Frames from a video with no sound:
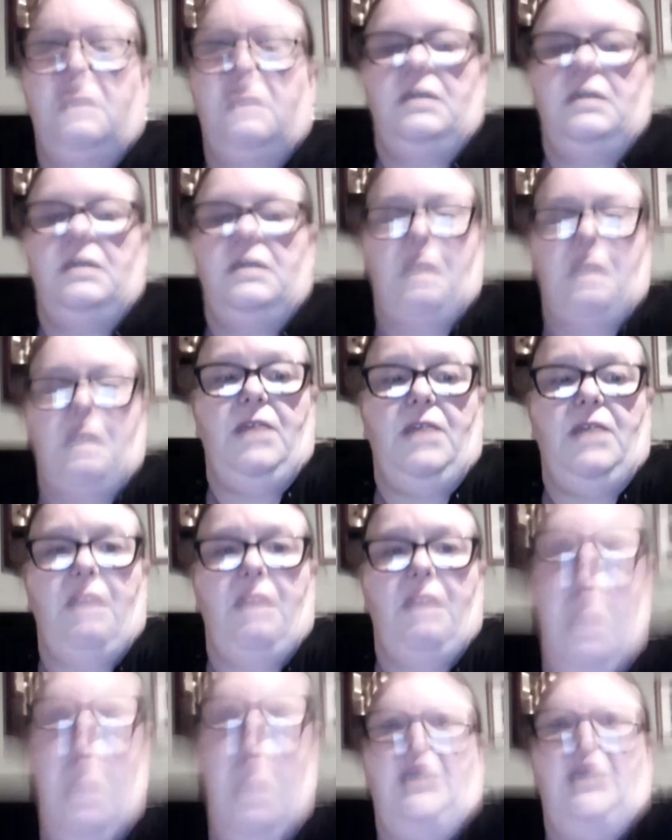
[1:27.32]
getting my
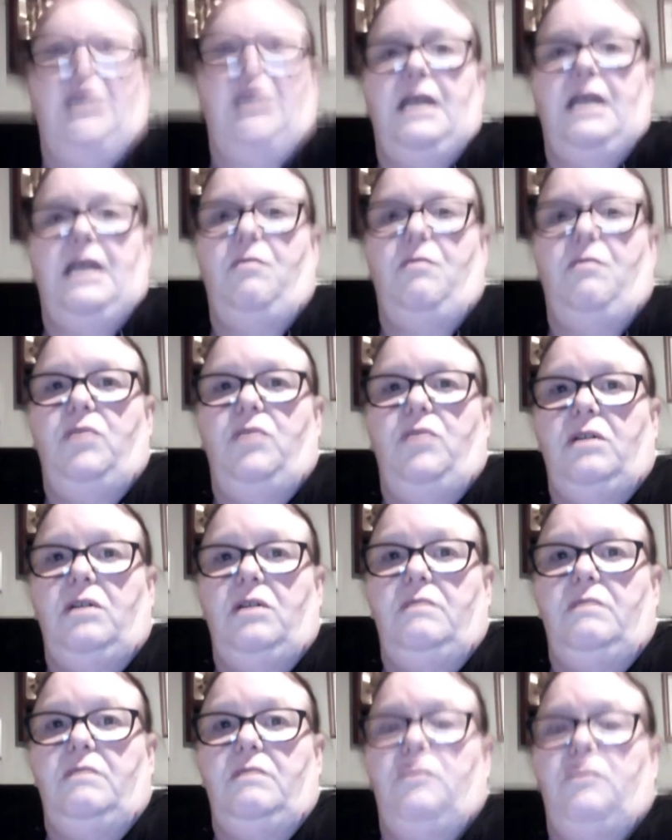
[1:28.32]
camera
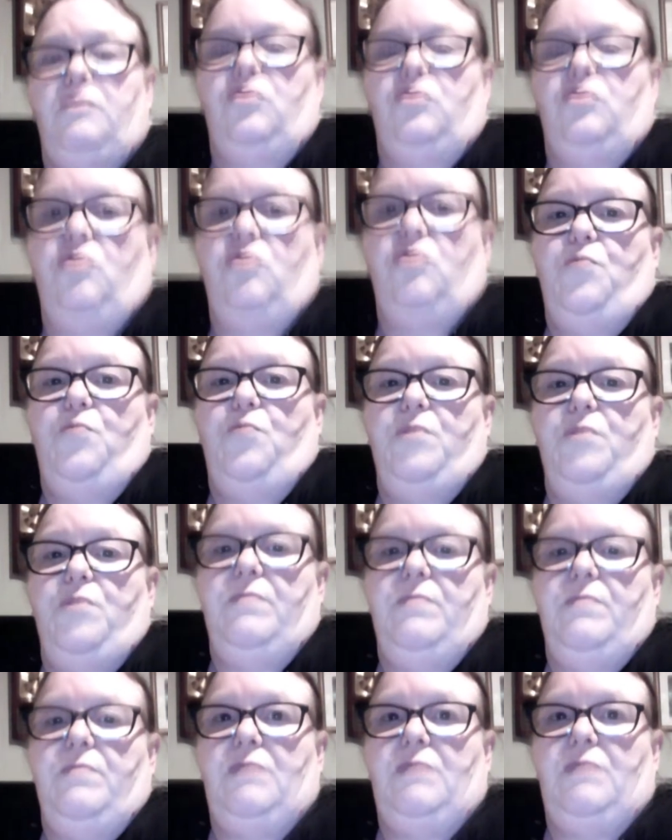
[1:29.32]
caught up and I'm
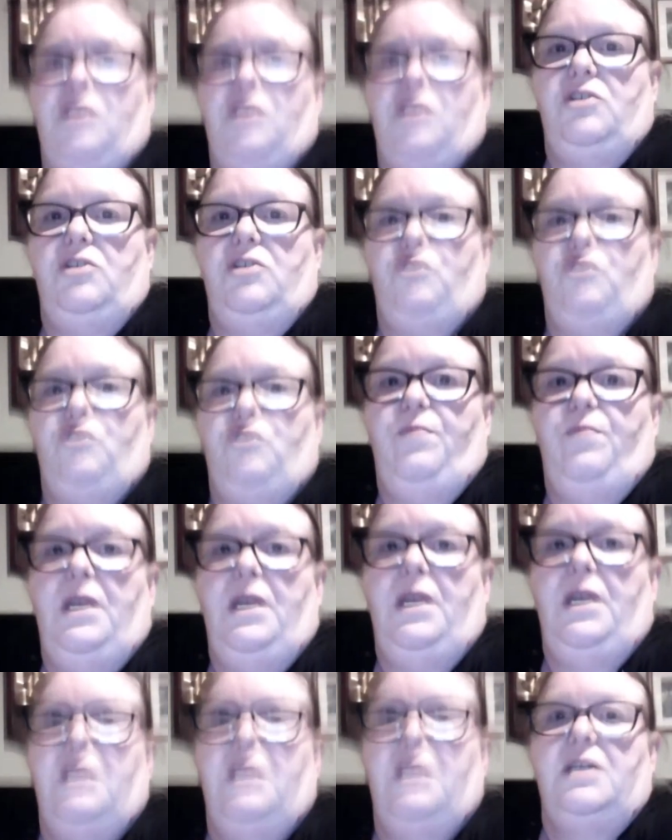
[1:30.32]
trying to shove me.
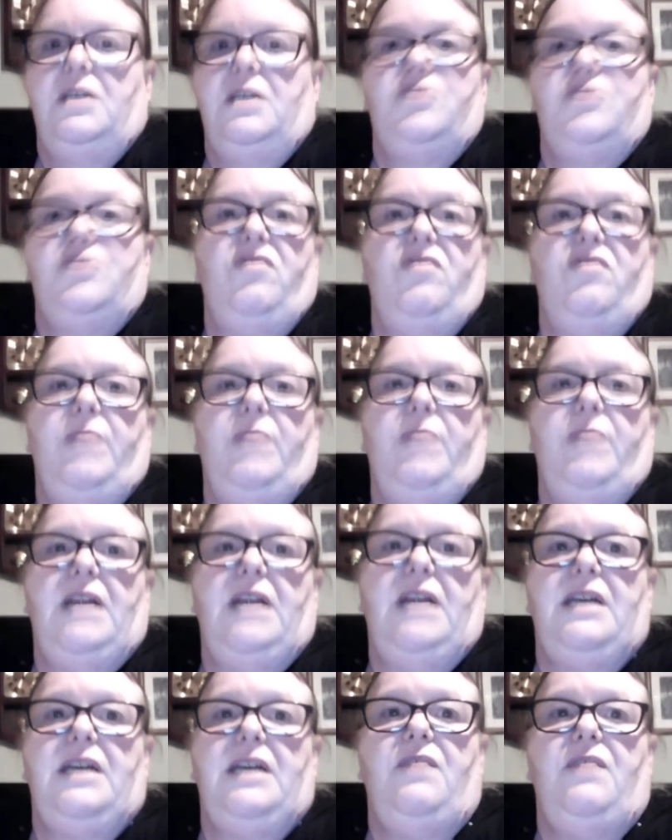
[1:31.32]
Sorry about
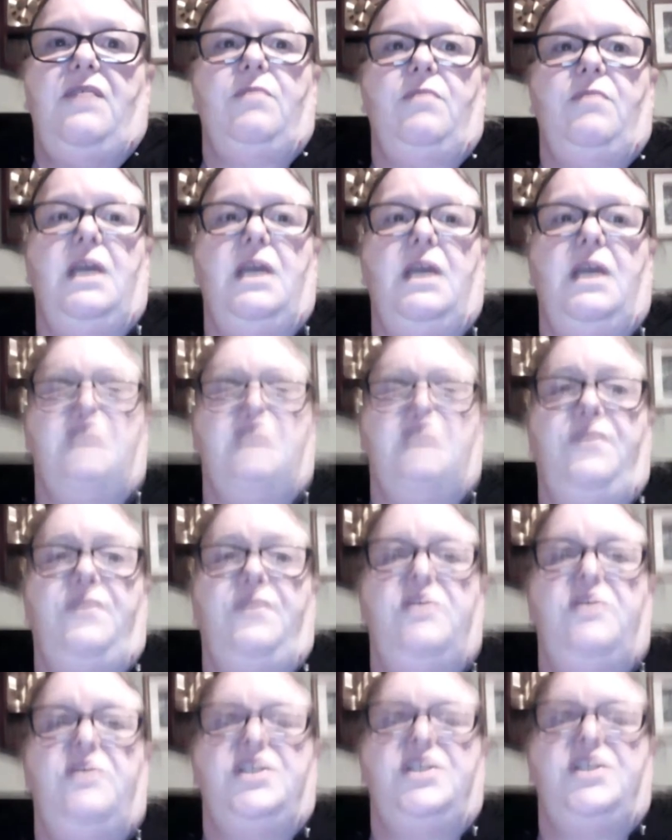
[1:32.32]
that if I'm making you feel
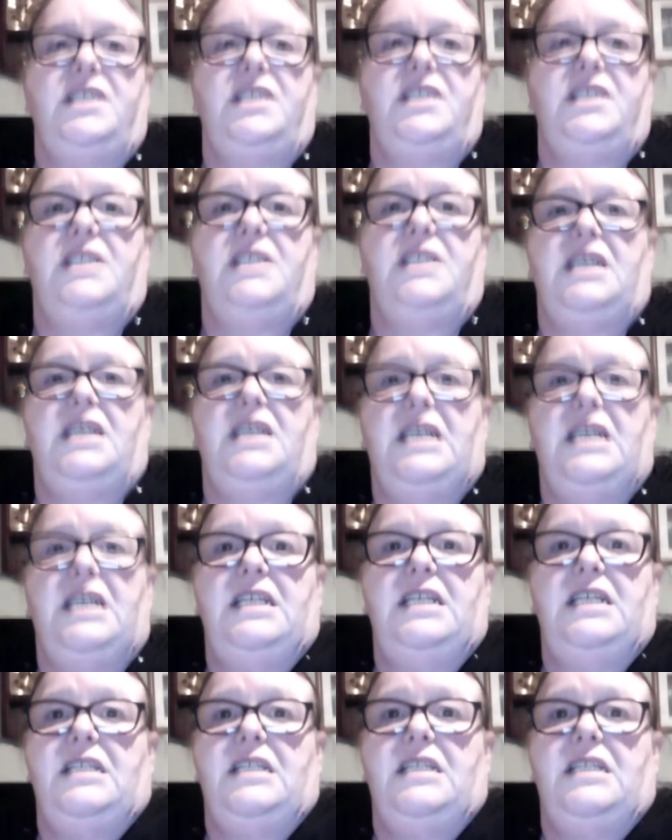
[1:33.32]
seasick, guys.
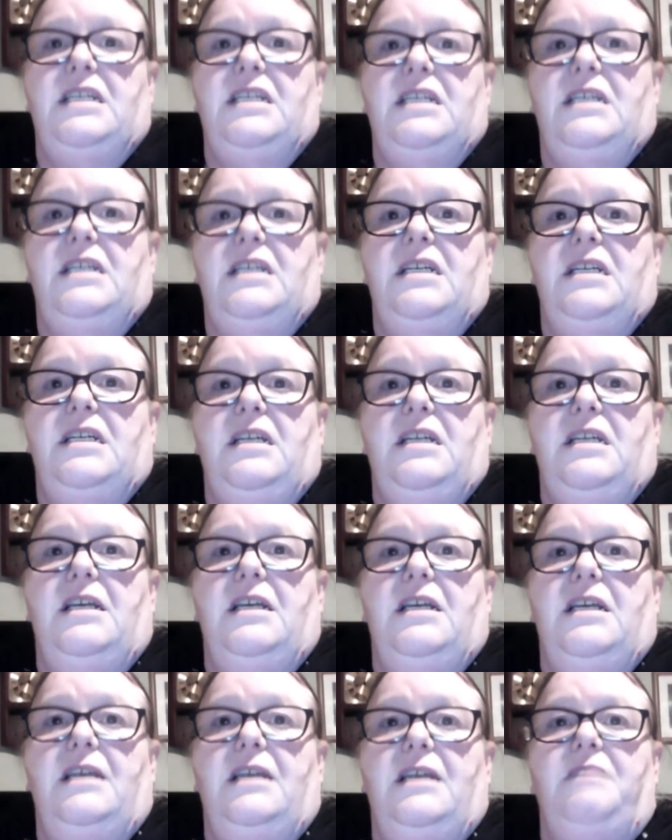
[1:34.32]

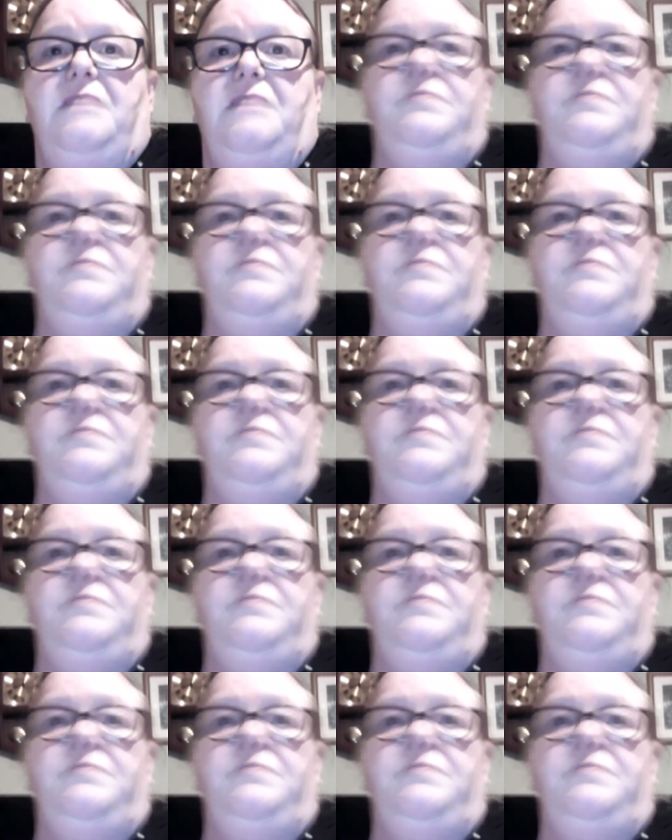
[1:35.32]
So